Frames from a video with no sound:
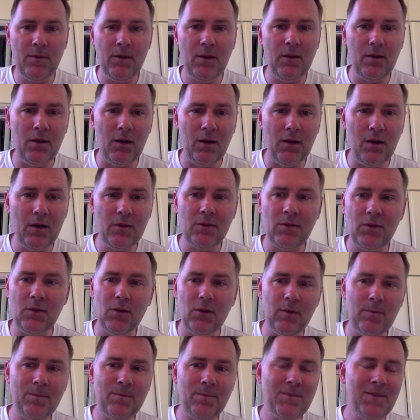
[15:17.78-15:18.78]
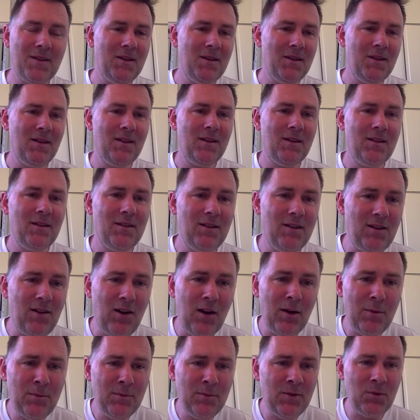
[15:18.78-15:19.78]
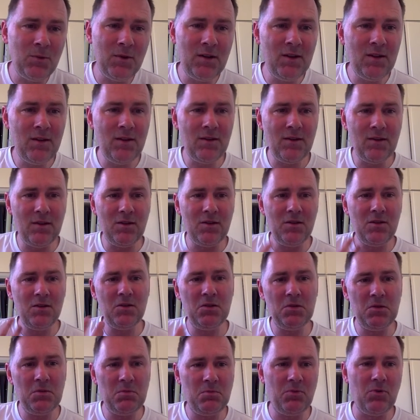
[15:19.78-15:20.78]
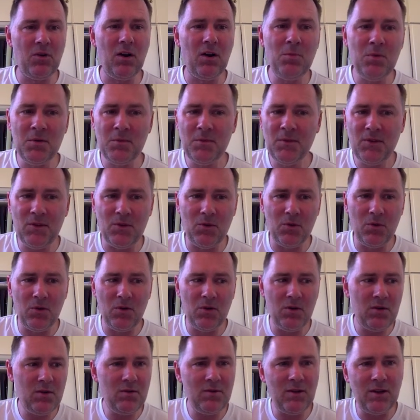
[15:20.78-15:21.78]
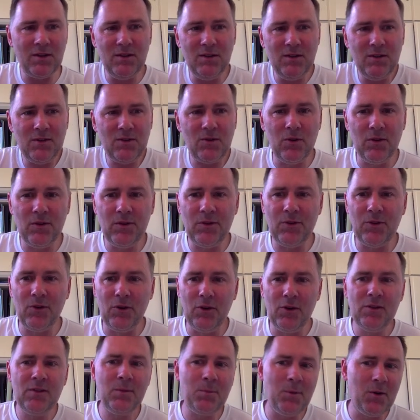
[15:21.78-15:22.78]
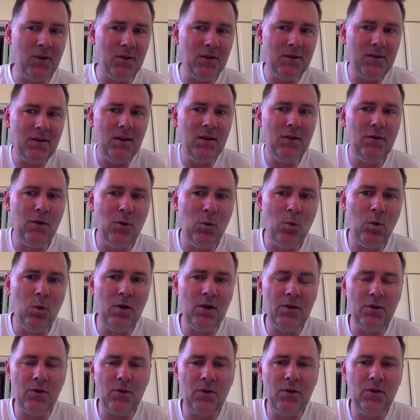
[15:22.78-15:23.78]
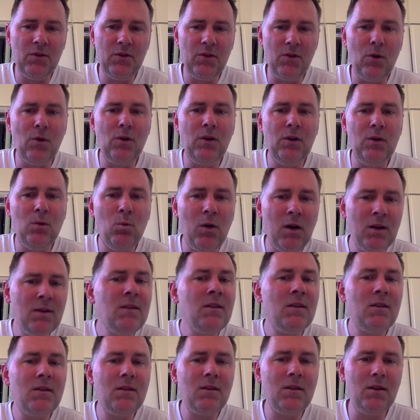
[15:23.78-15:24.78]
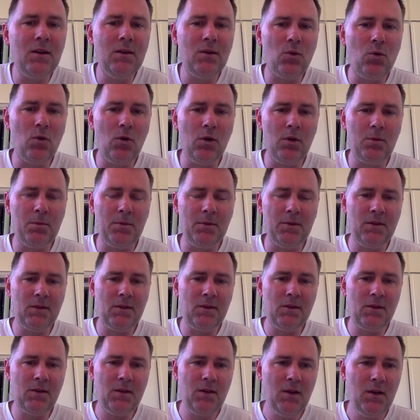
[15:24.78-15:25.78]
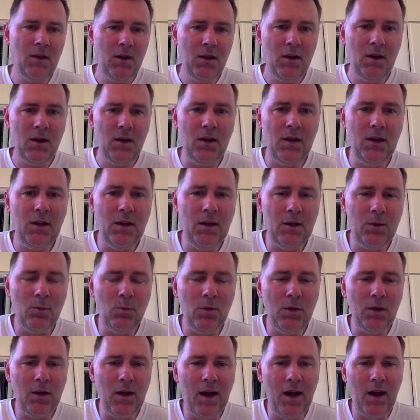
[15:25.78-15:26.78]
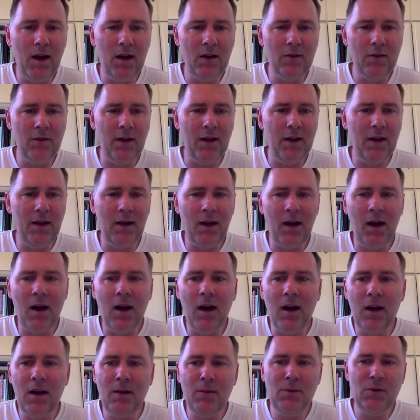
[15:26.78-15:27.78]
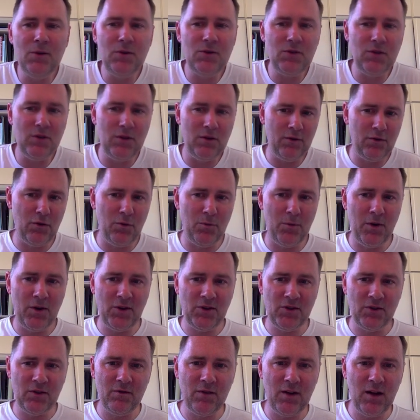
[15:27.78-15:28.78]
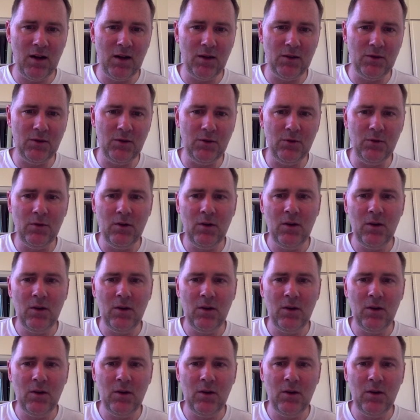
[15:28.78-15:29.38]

Yeah, so that comes with problems or at least concerns, because if a word occurs only once in a corpus, it will have a high mutual information value